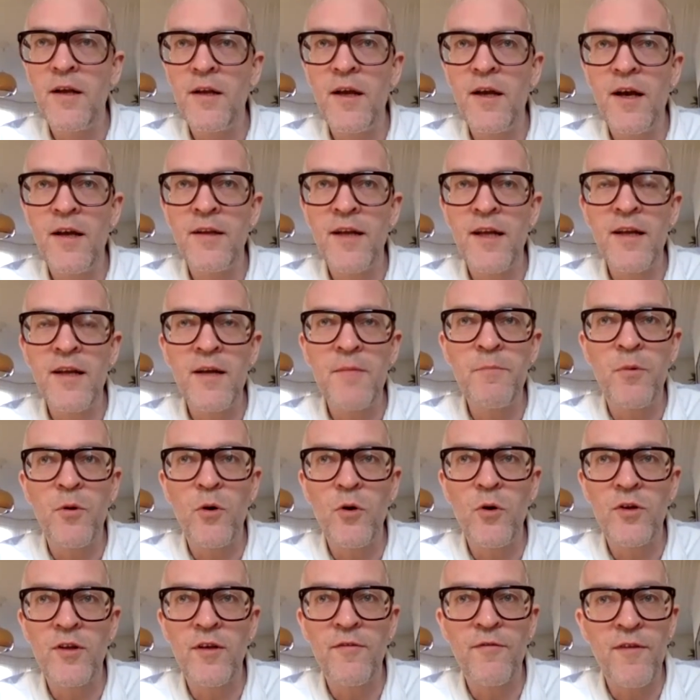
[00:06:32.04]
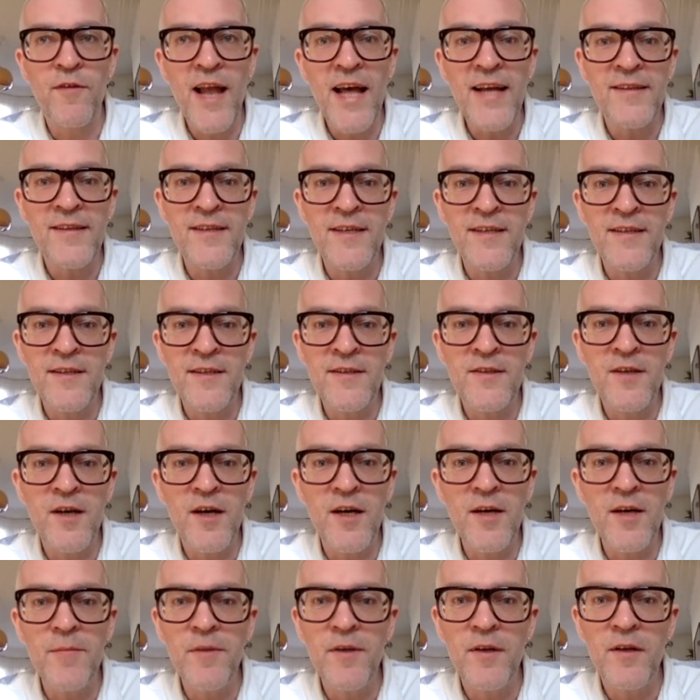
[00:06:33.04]
then I bought a flat at the
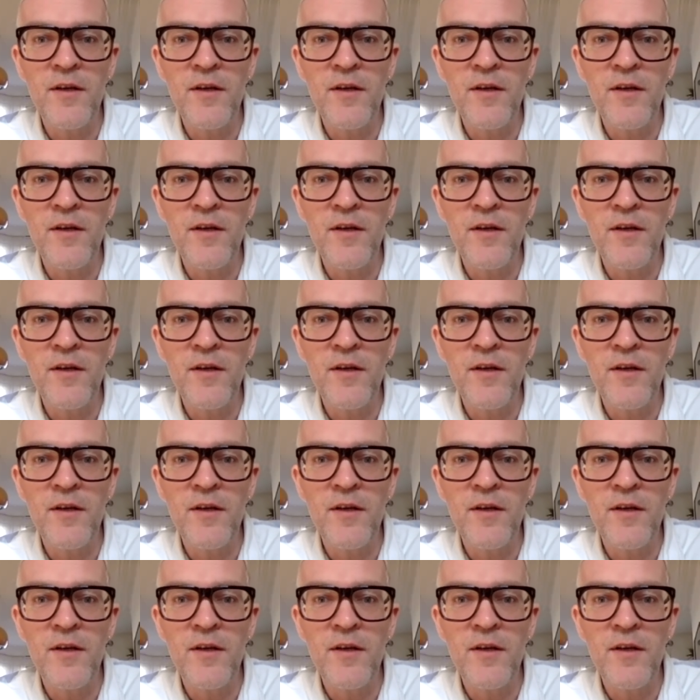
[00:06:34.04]
time.